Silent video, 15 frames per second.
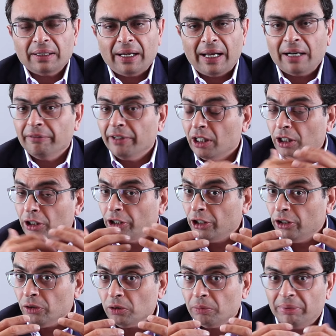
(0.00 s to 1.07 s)
and we
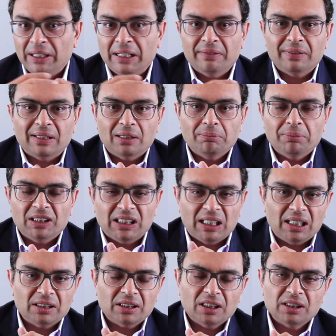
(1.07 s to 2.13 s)
continue to believe that
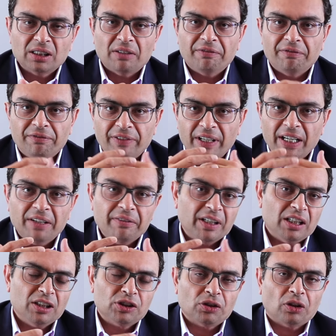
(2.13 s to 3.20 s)
Bajaj is a very,
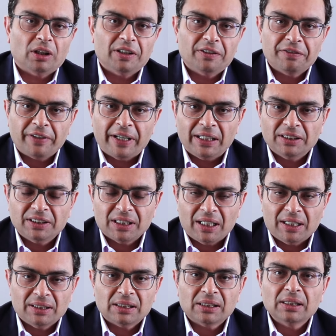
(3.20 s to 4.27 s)
very solid
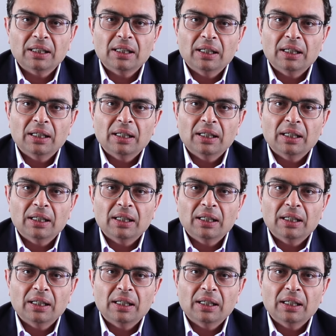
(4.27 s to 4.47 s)
franchise.